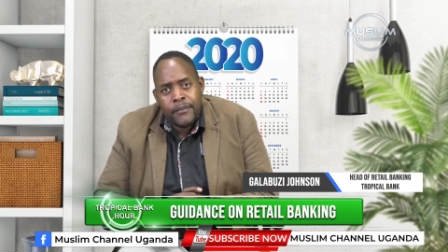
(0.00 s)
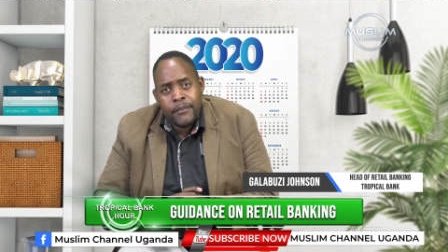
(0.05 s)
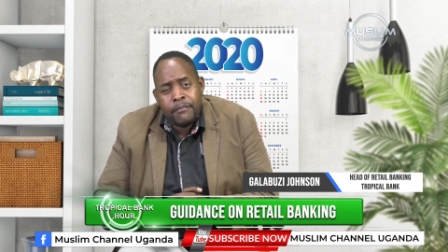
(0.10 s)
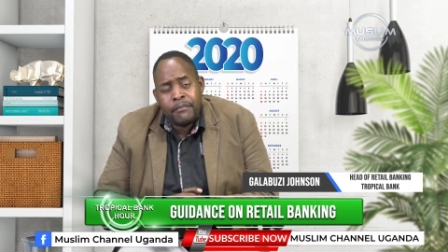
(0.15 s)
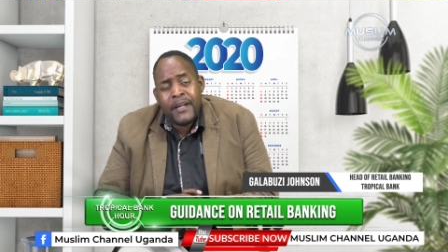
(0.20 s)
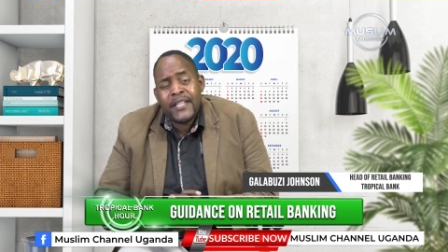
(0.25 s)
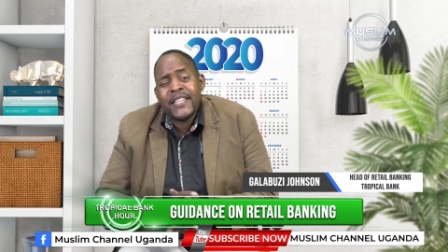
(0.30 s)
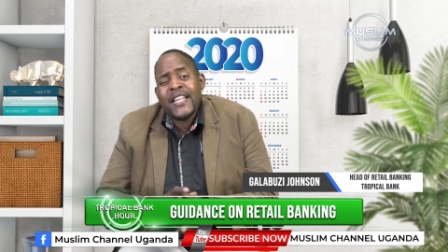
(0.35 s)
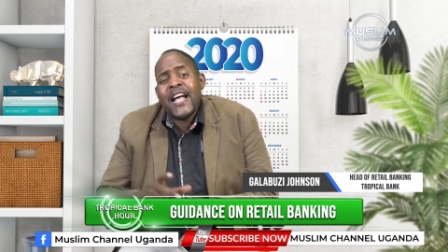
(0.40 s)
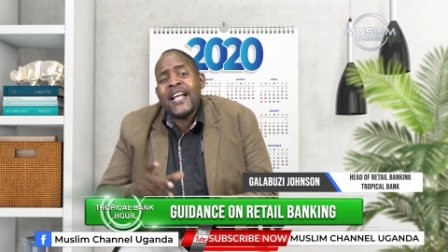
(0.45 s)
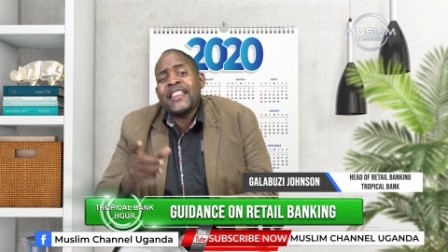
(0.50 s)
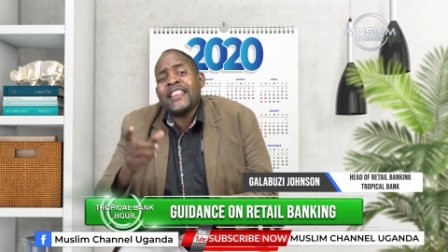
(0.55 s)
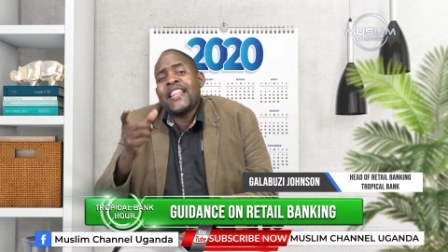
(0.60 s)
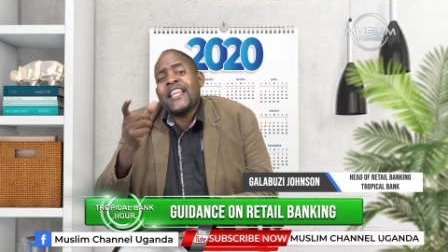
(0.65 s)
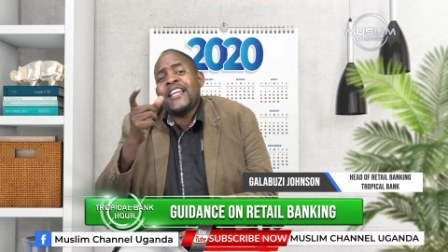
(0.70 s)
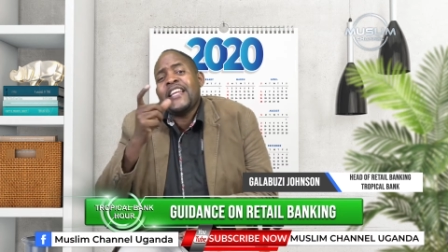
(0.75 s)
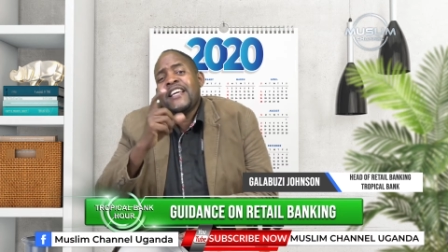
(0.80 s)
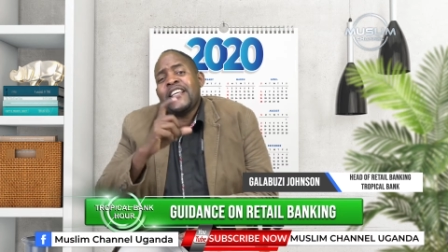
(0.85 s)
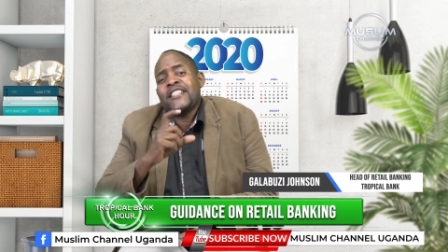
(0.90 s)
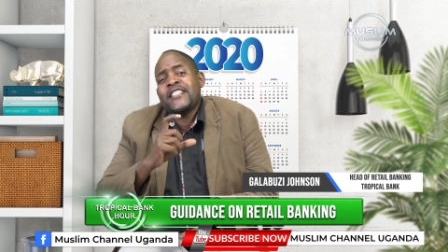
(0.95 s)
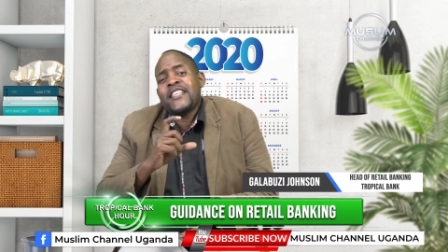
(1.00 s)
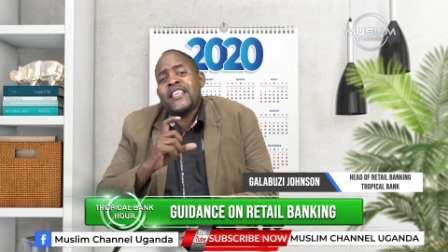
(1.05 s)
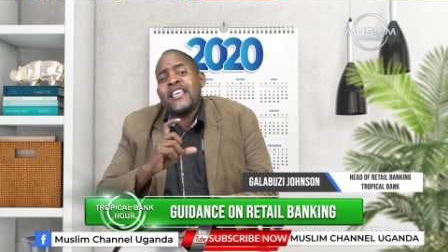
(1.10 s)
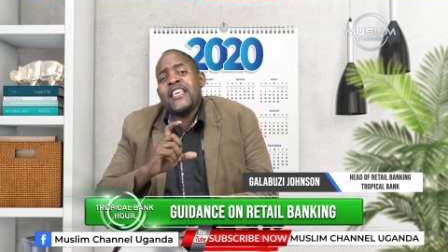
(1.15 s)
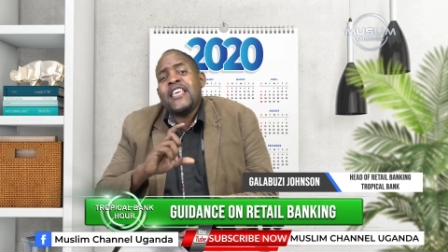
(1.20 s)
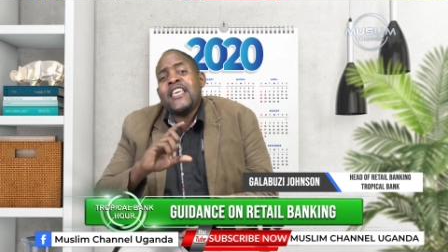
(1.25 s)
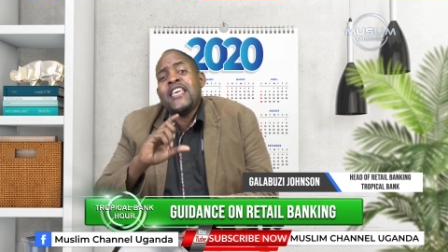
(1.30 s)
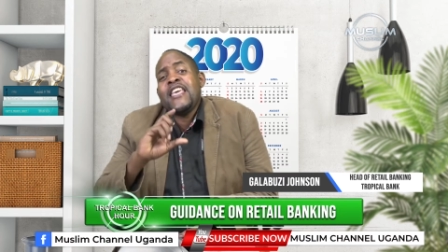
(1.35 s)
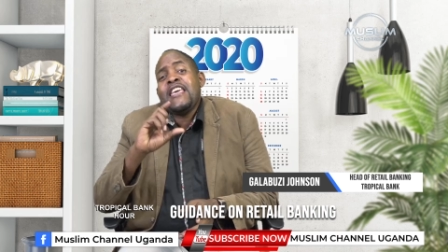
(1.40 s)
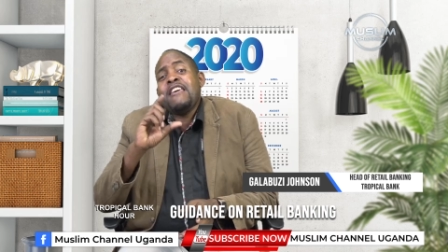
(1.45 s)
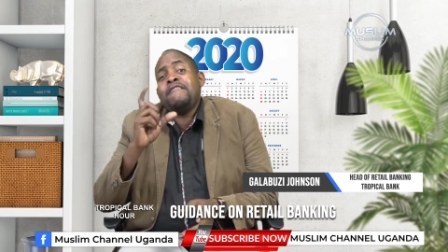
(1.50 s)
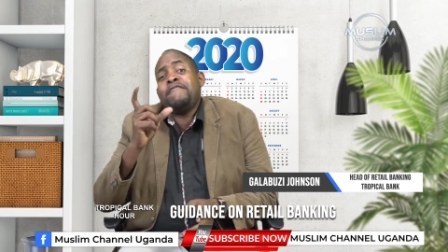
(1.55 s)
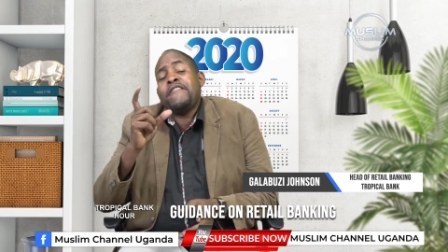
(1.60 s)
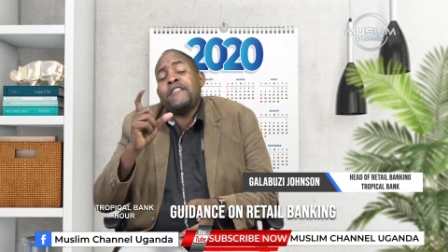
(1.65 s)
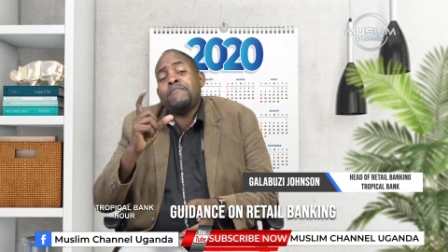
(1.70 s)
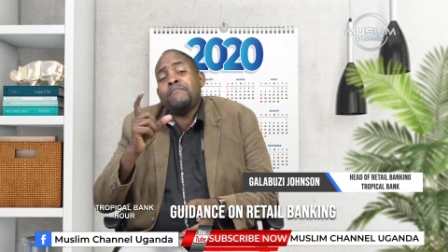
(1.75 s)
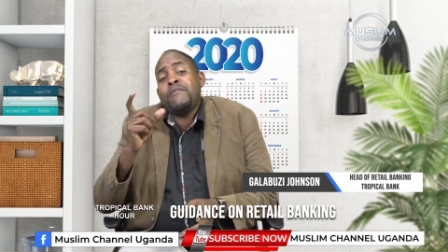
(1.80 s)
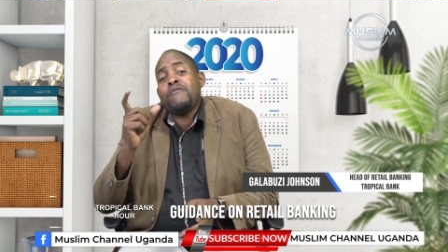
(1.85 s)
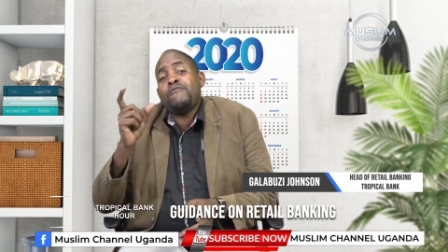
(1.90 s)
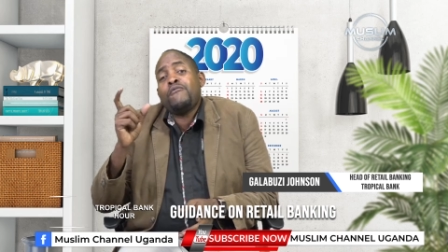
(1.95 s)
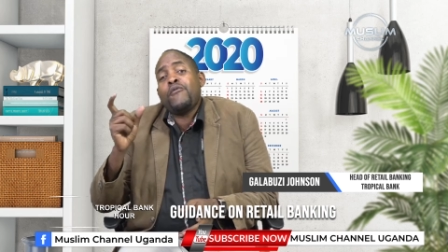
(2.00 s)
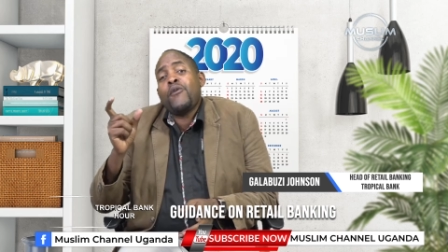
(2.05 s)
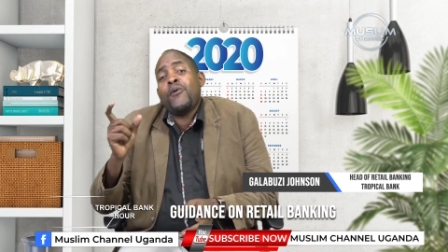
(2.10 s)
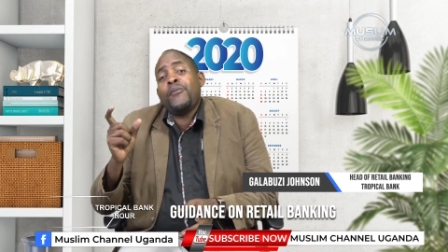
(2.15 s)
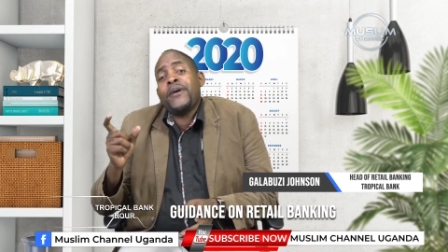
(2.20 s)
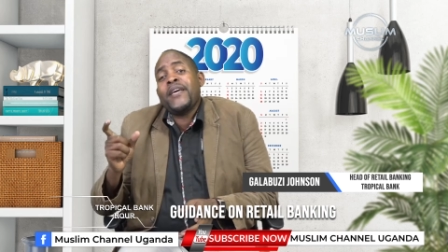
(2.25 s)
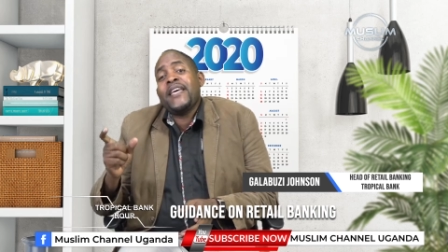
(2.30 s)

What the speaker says: But nonetheless, even before we